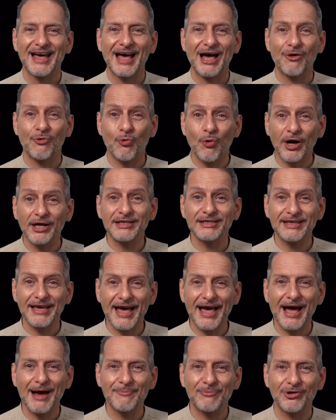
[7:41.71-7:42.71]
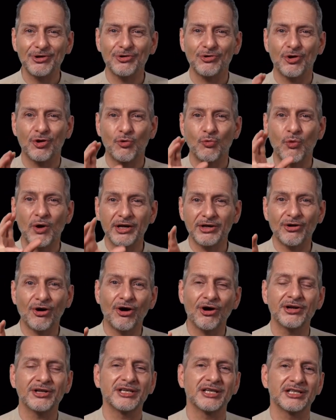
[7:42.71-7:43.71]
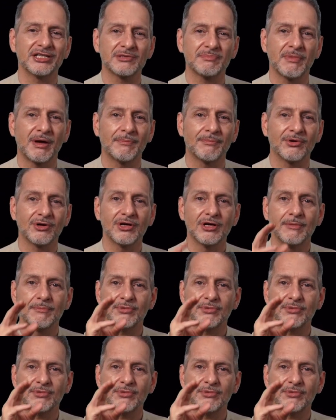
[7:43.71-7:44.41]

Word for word: at one camera or one audience member.